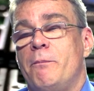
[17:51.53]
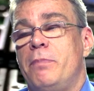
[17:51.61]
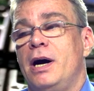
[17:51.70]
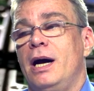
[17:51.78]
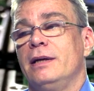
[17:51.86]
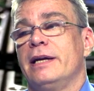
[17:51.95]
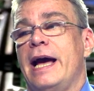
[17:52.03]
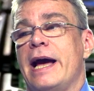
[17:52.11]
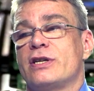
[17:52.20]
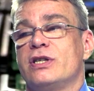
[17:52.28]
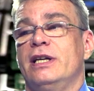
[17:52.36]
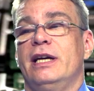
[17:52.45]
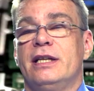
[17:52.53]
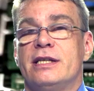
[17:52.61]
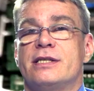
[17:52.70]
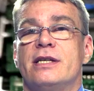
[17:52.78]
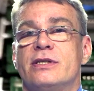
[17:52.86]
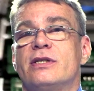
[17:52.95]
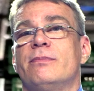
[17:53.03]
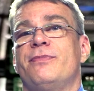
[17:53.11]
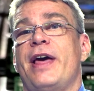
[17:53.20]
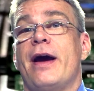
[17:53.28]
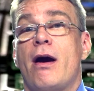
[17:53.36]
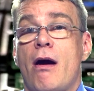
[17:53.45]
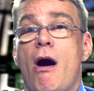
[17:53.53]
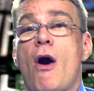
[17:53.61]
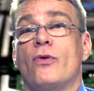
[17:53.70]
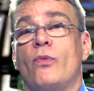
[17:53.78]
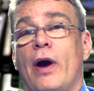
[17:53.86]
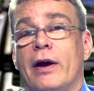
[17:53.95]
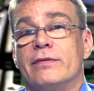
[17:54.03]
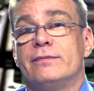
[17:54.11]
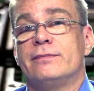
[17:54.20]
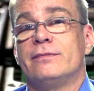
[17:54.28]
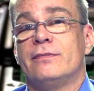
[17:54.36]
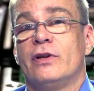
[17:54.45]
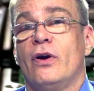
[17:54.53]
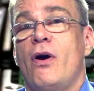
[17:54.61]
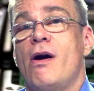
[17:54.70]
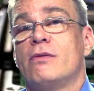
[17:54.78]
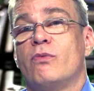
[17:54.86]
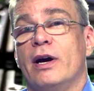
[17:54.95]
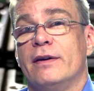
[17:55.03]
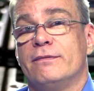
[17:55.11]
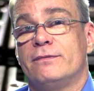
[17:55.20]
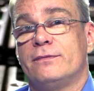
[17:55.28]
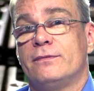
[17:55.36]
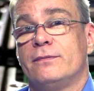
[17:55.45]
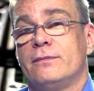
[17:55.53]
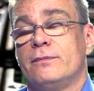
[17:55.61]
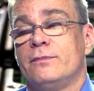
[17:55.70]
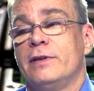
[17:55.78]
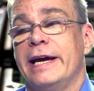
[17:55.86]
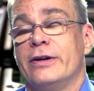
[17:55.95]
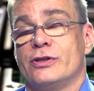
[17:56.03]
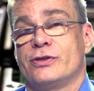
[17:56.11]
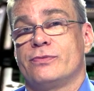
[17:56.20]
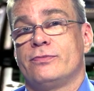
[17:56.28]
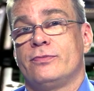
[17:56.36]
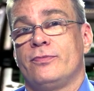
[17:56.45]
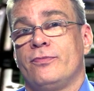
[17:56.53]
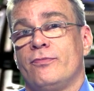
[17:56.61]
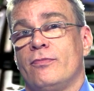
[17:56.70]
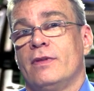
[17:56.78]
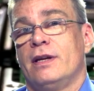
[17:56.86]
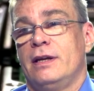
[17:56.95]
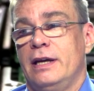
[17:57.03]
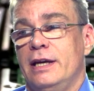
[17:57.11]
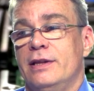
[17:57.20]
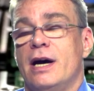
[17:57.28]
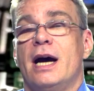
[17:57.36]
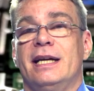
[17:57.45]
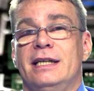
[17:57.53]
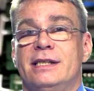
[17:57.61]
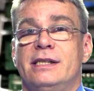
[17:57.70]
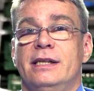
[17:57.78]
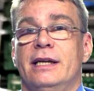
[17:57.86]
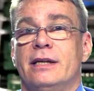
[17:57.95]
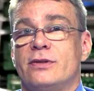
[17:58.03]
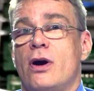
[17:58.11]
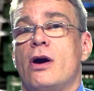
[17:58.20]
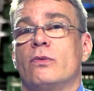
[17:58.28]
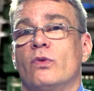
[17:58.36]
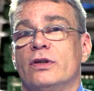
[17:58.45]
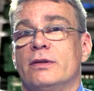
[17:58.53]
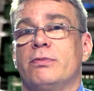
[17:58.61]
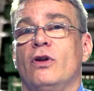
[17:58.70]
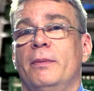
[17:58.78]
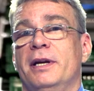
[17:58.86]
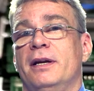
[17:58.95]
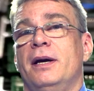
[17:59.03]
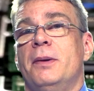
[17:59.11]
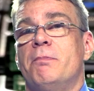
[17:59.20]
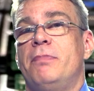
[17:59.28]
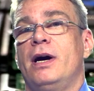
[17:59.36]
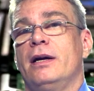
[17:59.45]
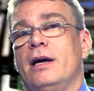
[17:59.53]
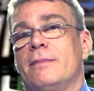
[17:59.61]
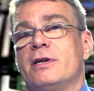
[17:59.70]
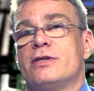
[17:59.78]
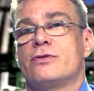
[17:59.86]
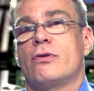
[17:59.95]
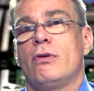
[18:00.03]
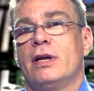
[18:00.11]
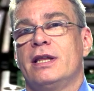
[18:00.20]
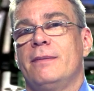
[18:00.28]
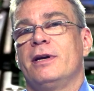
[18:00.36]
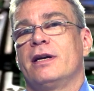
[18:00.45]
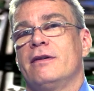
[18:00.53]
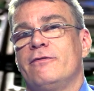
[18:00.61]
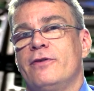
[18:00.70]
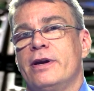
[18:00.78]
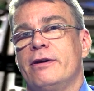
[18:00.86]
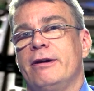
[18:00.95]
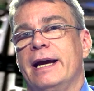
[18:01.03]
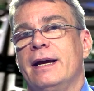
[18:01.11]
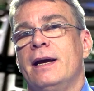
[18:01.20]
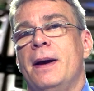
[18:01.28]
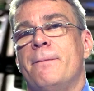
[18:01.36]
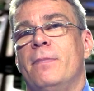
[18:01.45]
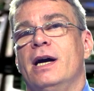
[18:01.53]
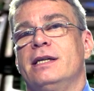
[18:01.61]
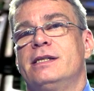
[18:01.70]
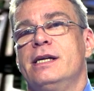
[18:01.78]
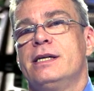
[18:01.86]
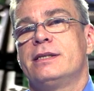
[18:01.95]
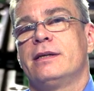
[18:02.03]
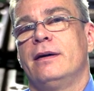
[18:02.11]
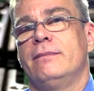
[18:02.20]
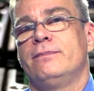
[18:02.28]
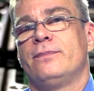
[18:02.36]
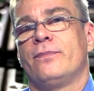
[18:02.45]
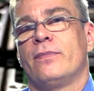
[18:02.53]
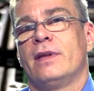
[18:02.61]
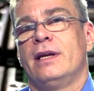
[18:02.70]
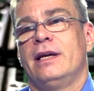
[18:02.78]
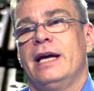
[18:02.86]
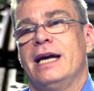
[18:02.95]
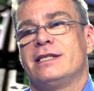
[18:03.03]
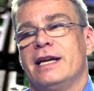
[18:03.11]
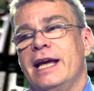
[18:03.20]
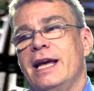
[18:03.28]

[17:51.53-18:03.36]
but actually in the system, they are hardware. They're hardware layers in the IDC as a hardware deployment. But I'm controlling them and configuring my system as an